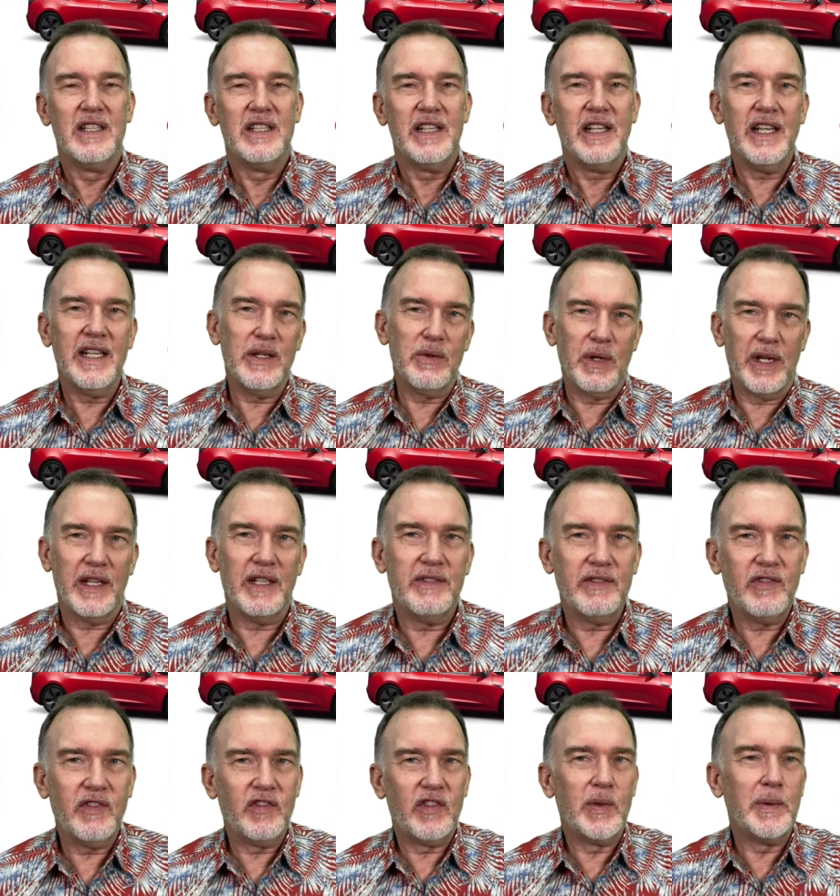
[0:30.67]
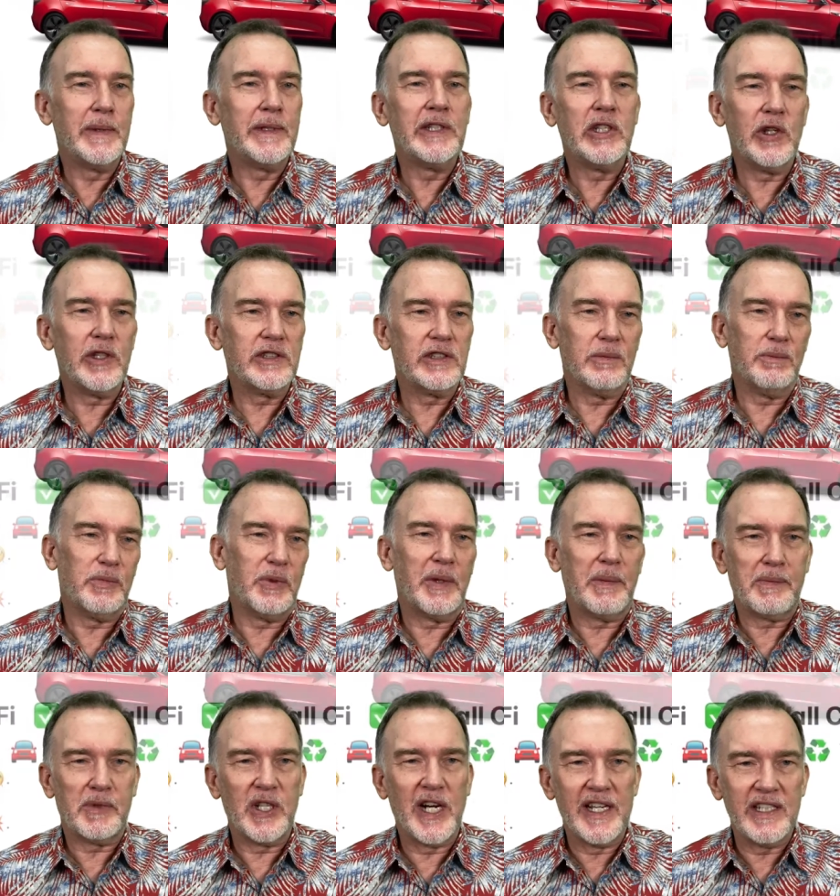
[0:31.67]
Anyway, I've been doing some
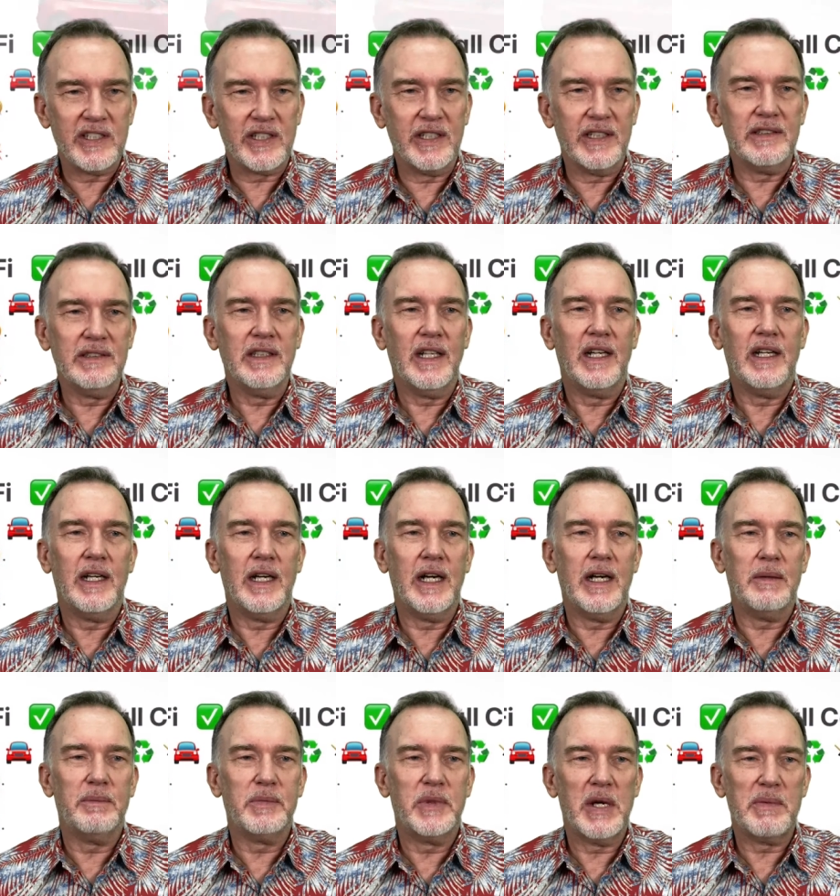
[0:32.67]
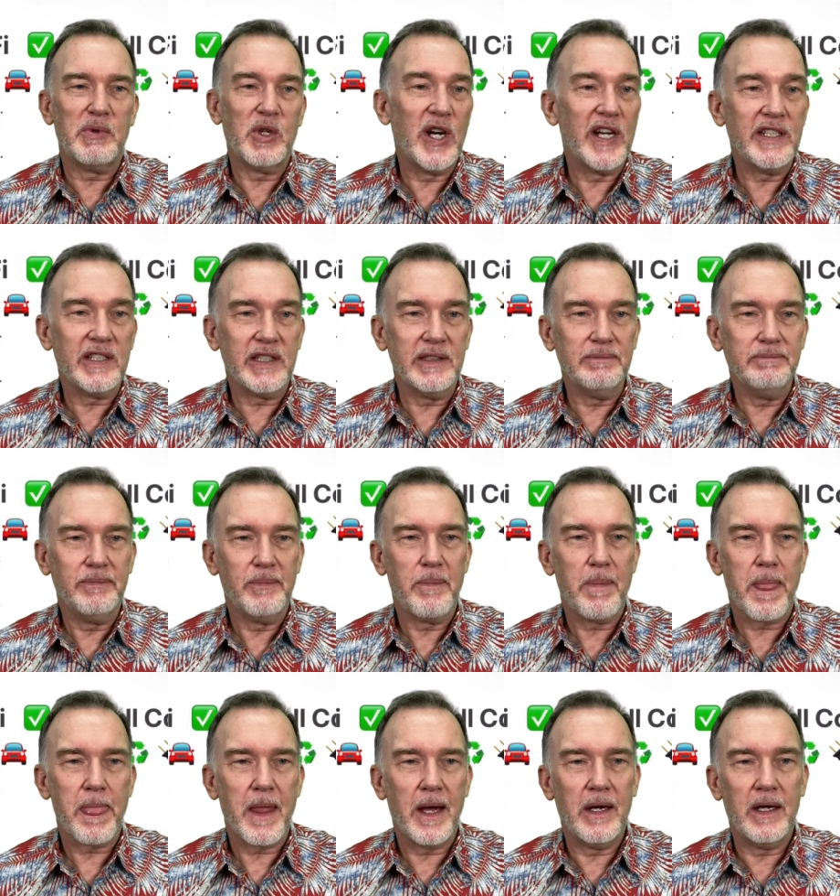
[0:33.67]
preparation. Uh, preparation.
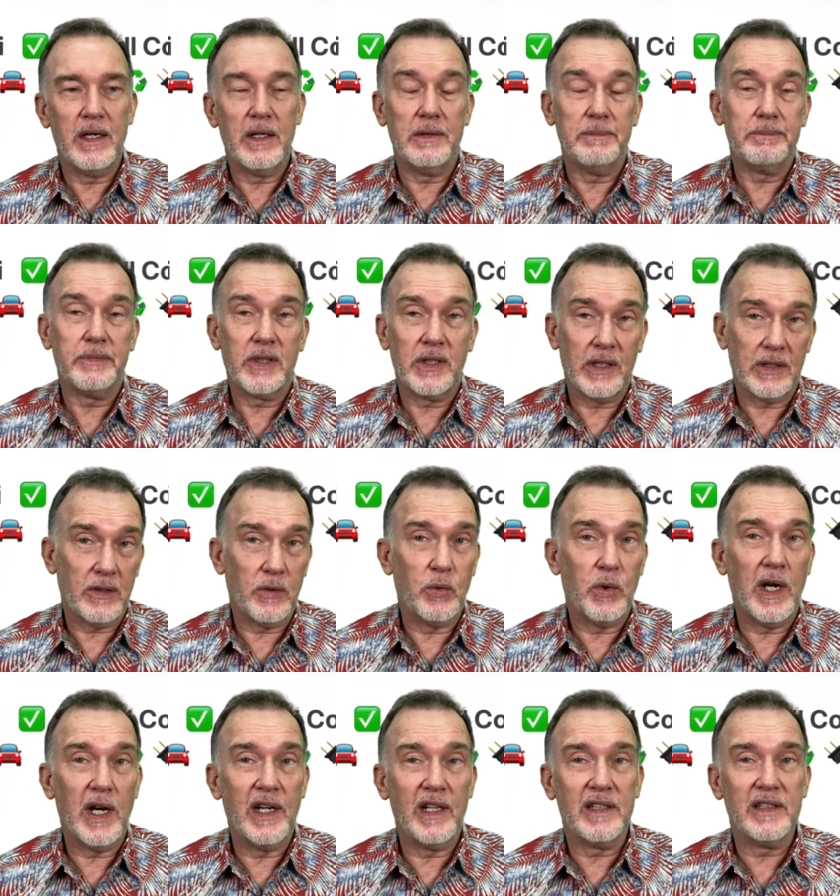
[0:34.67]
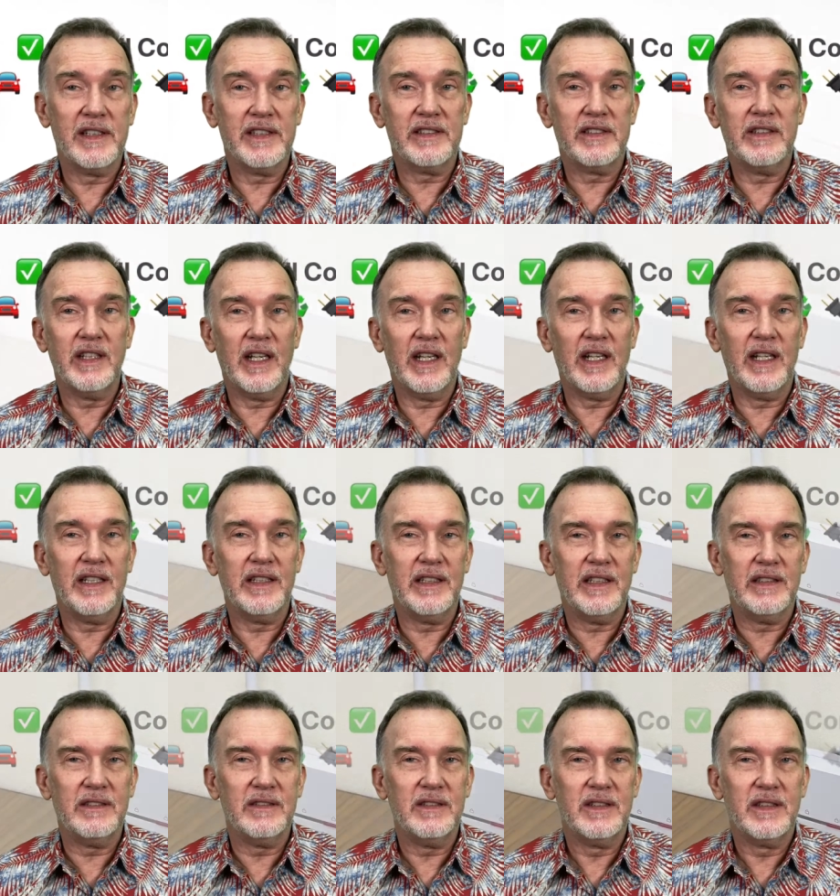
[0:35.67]
Uh, got the wireless done,
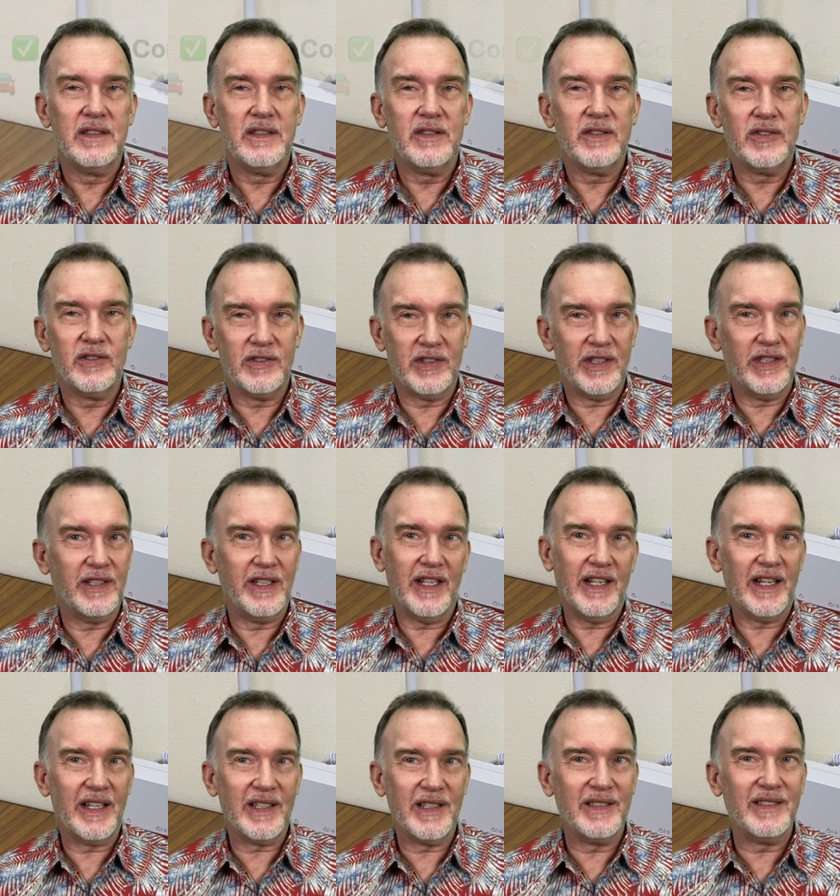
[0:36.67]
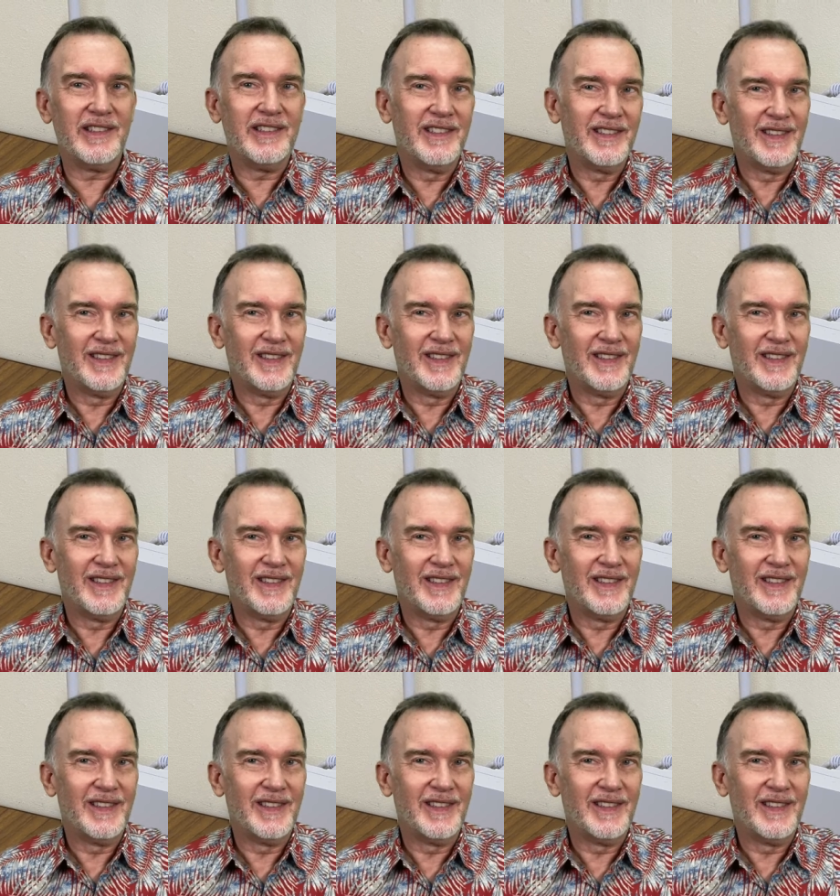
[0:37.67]
and you see that I can